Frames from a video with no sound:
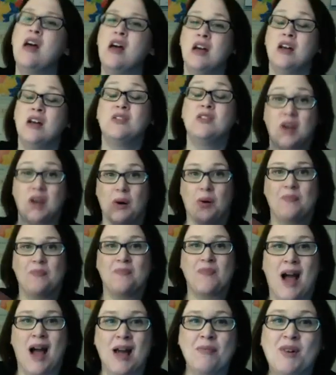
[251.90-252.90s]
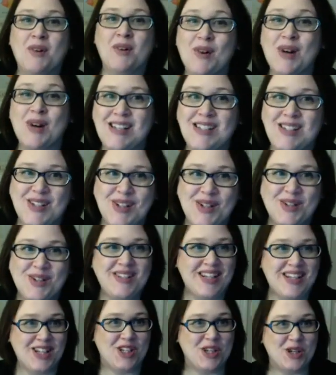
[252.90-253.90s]
So I'm going to
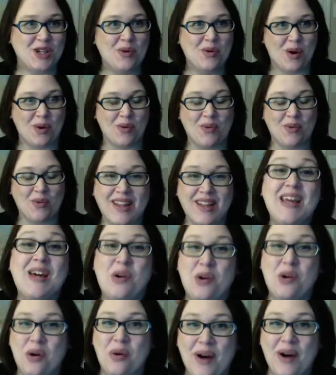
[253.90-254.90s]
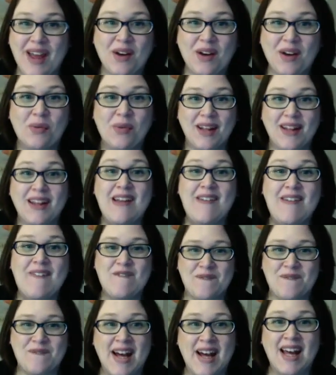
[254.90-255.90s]
teach you a really quick, really
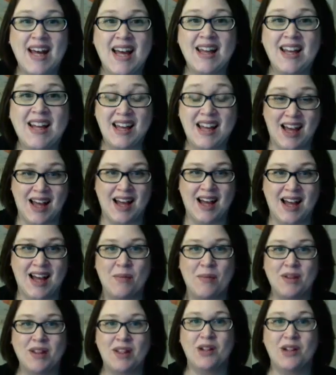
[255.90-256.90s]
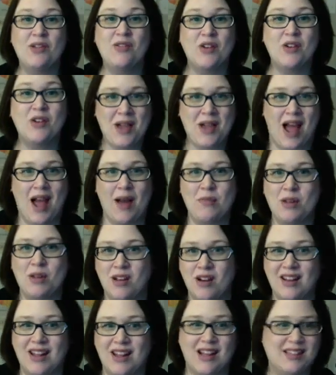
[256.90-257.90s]
fun little vocabulary
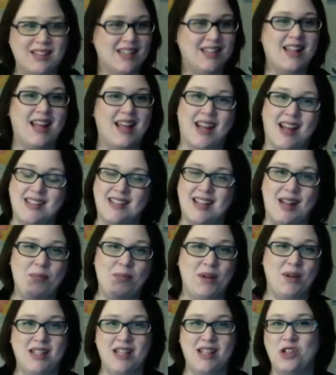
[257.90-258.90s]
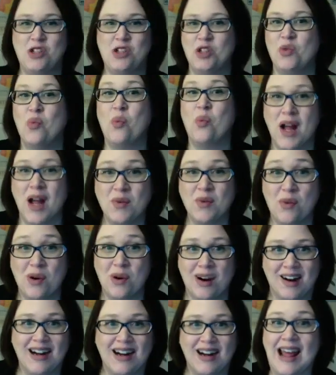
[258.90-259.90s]
lesson. Like I said, I'm going to teach you one
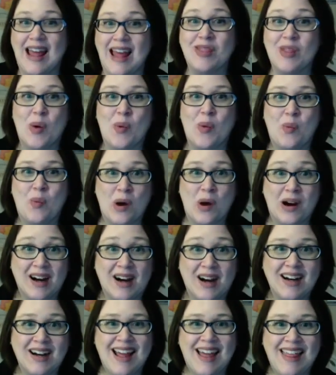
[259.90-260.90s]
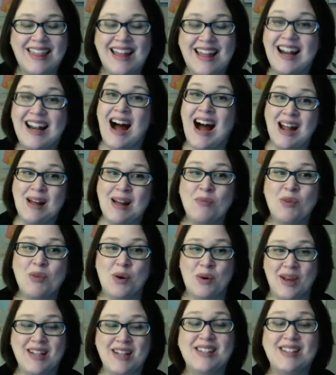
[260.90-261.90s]
word. And the word that I'm
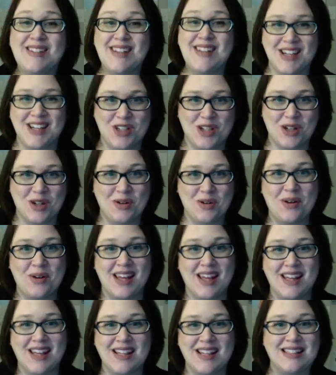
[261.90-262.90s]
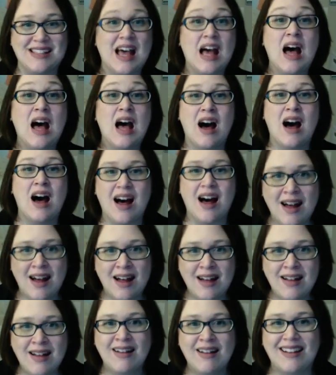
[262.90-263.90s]
going to teach you is
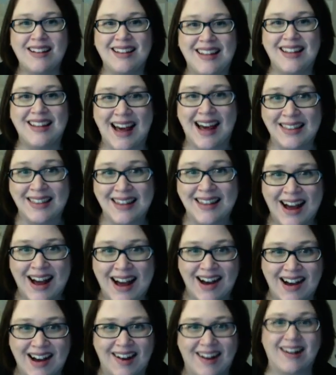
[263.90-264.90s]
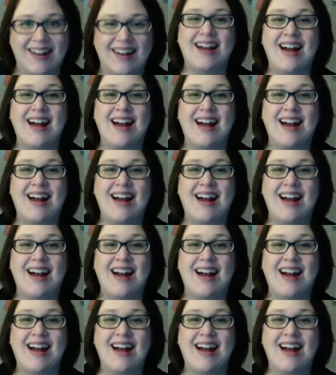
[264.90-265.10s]
un canard,